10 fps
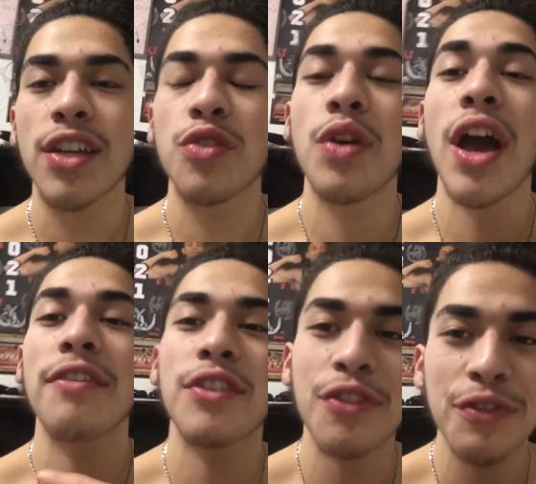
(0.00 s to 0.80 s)
You have
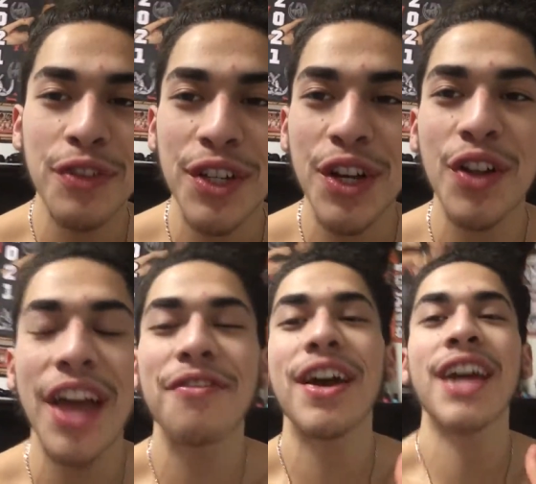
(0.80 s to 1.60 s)
to fulfill your
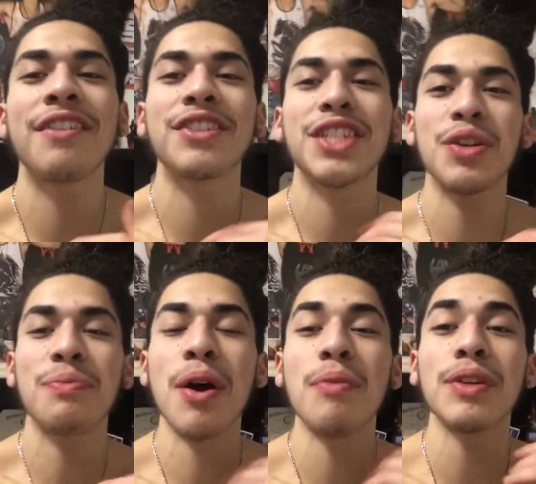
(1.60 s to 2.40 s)
life at every single
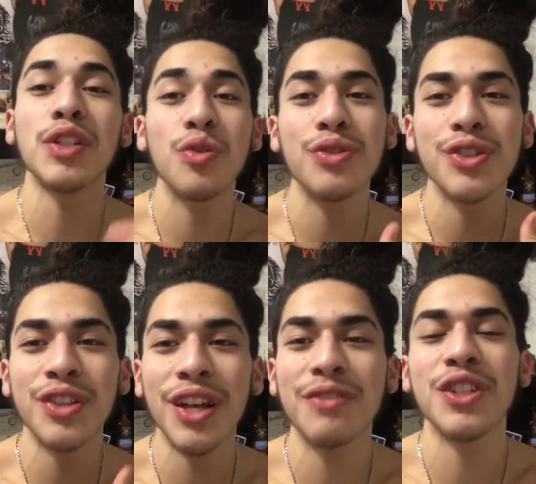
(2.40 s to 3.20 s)
moment. Do what you
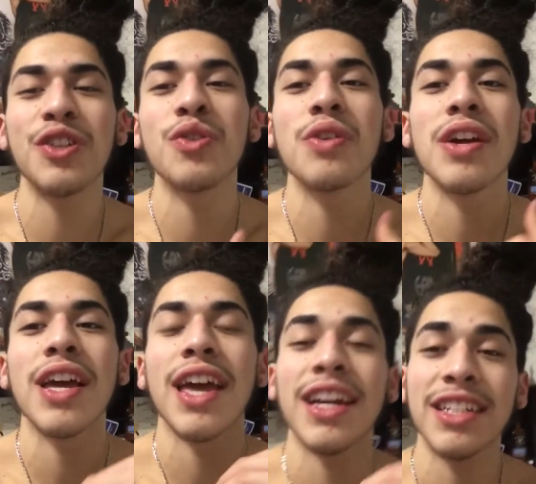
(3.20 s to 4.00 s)
love to do
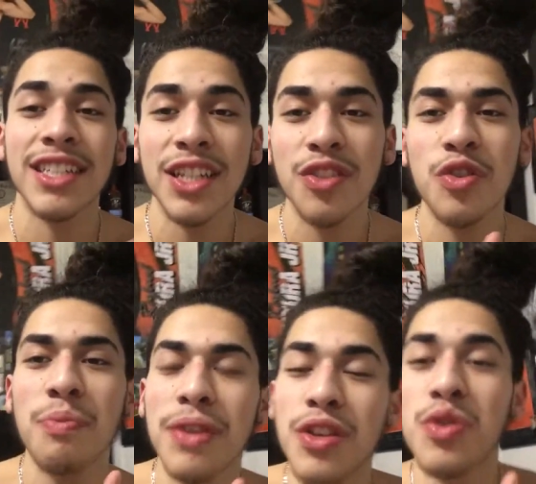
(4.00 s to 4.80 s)
and continue to
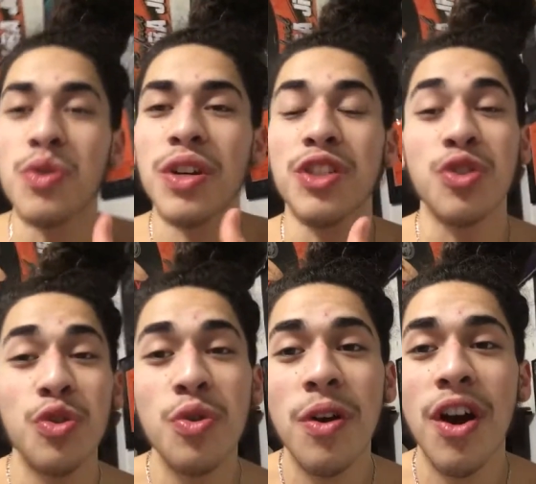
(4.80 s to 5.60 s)
be you because
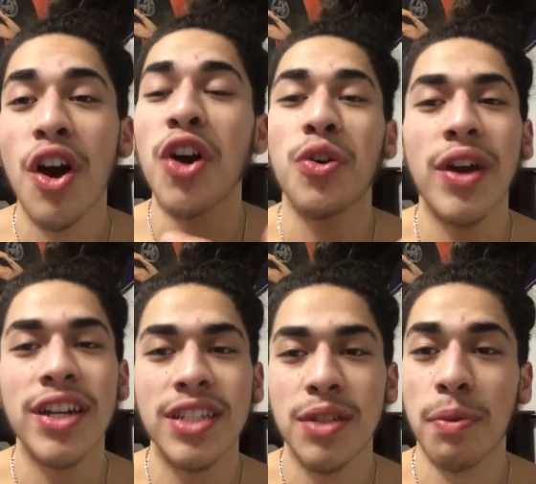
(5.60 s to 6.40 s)
you are
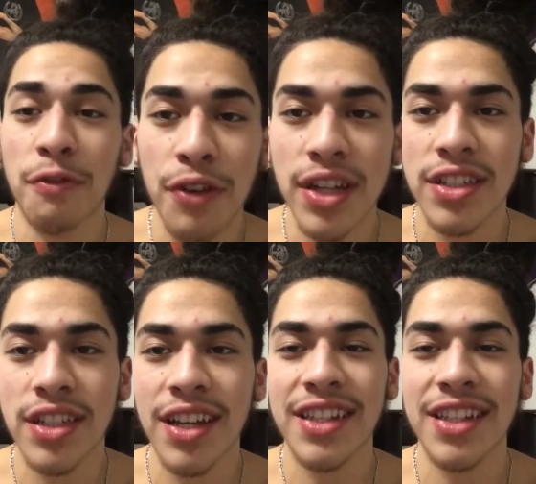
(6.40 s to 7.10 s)
greatness and perfection.